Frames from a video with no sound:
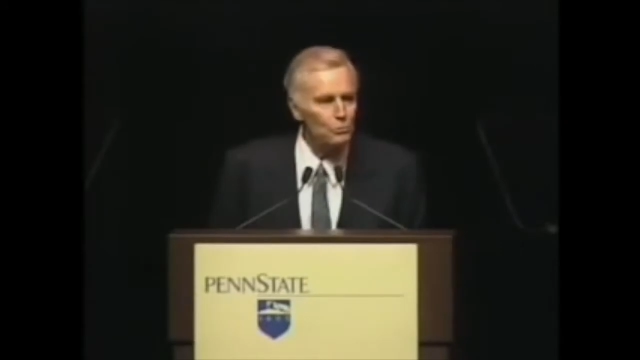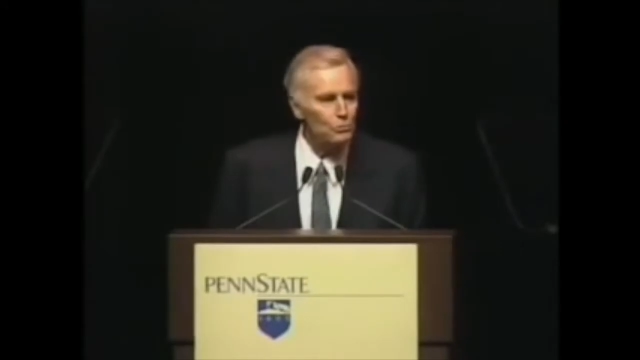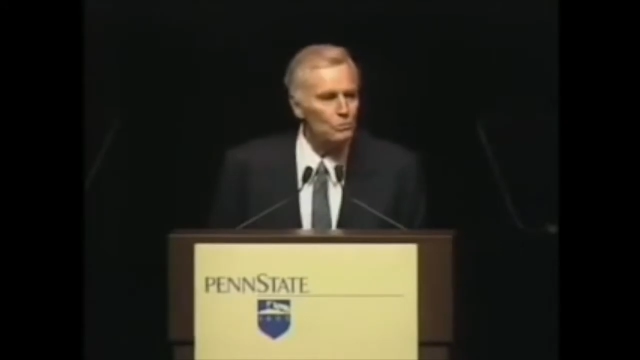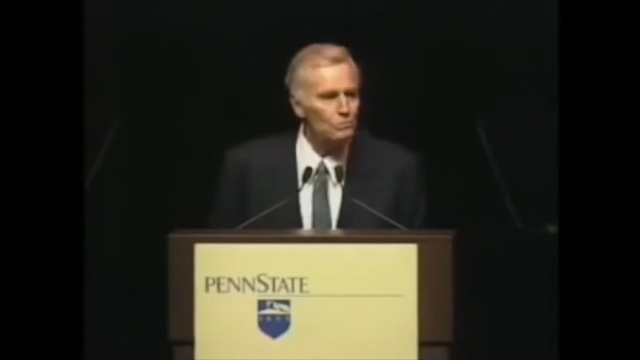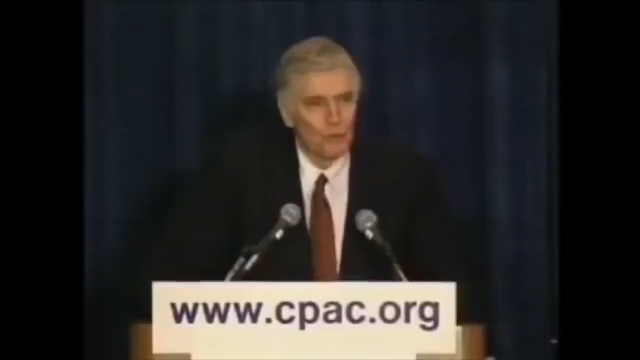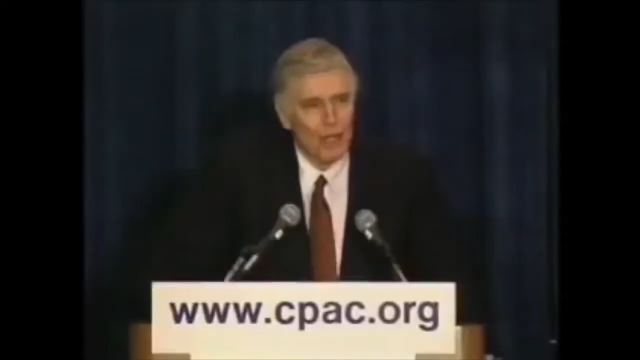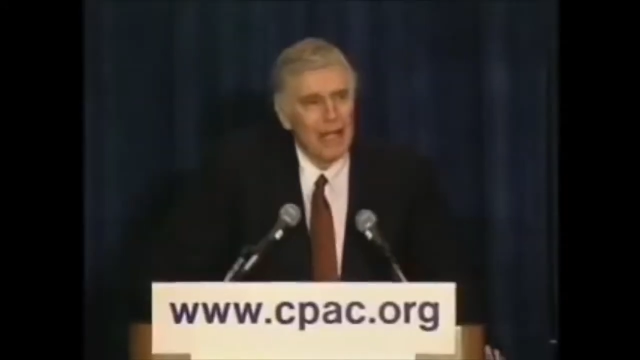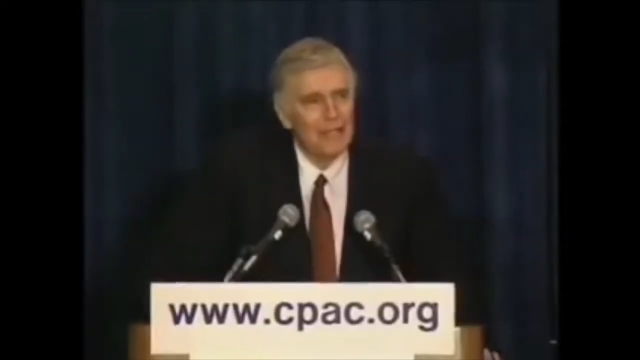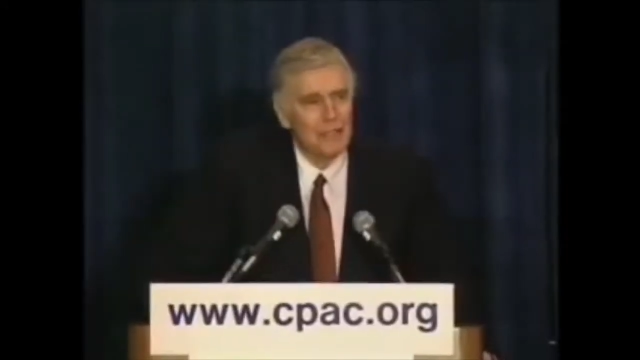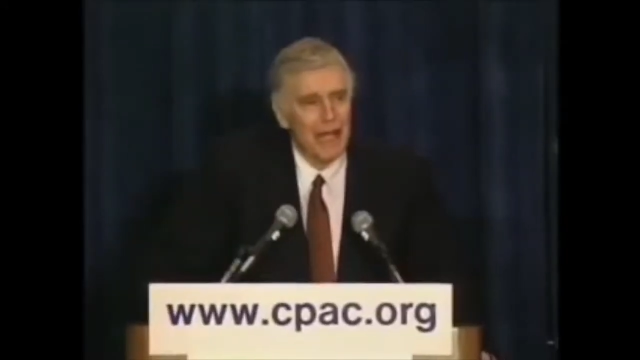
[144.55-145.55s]
by the
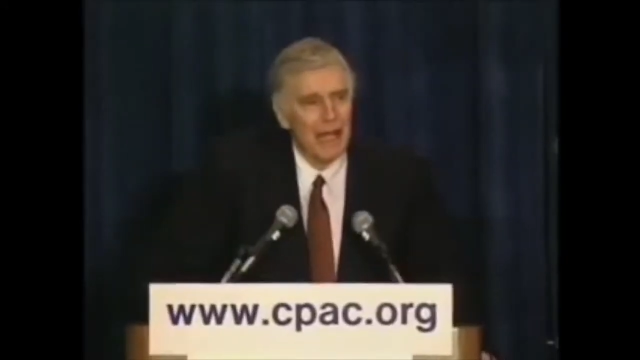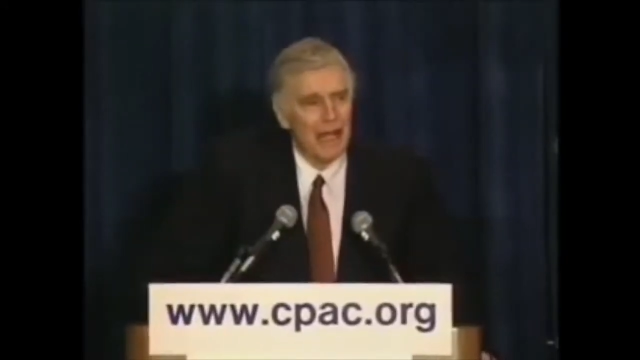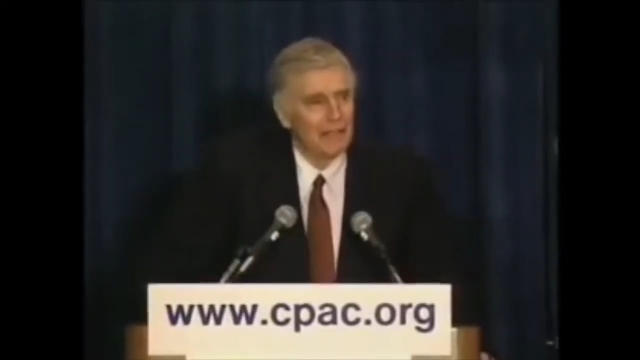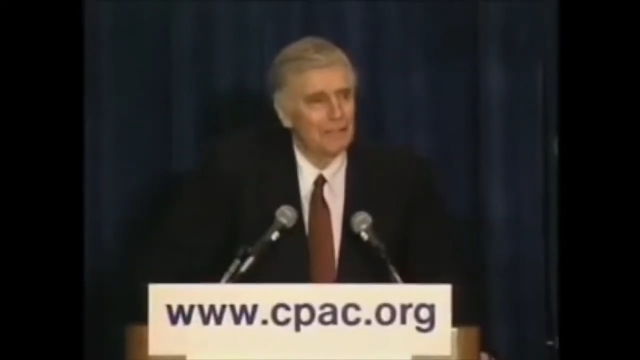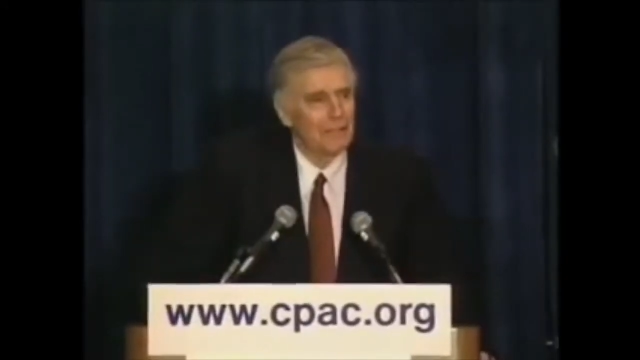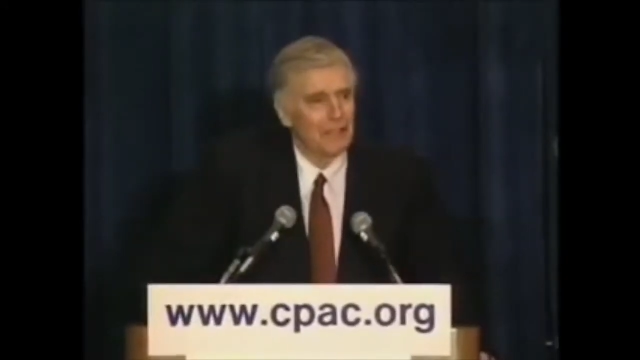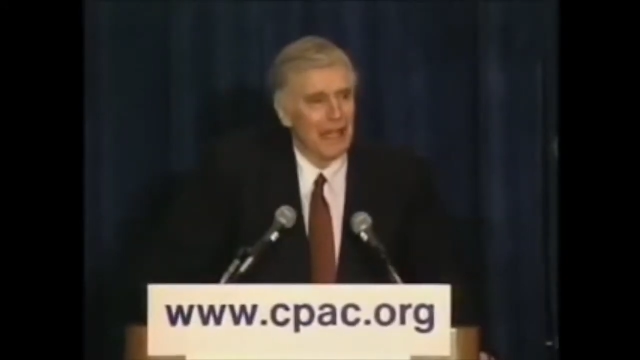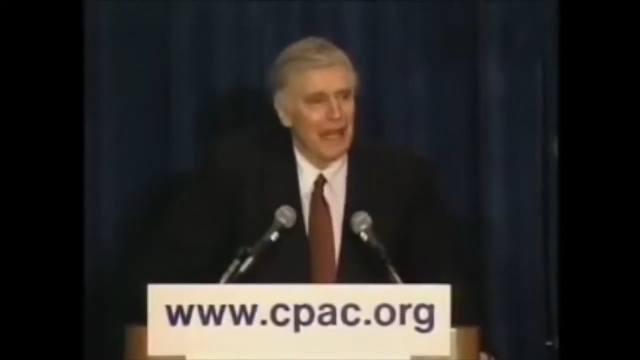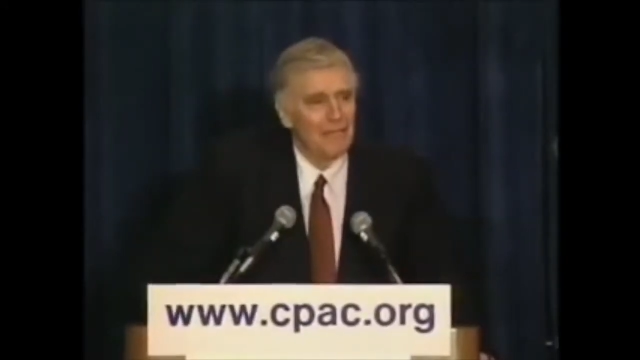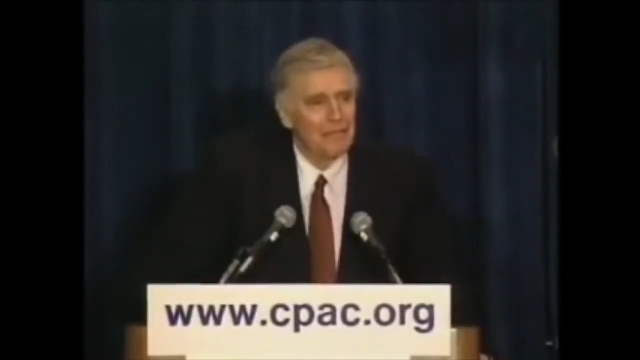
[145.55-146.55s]

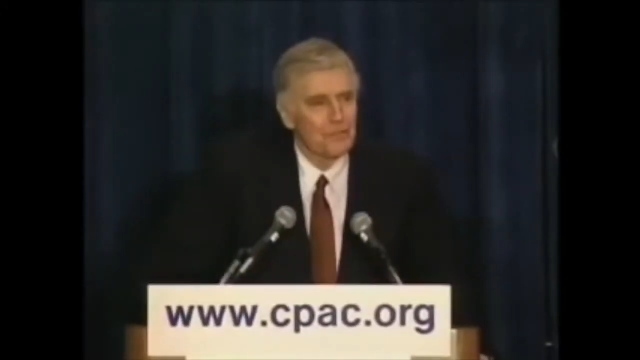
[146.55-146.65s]
filmmaker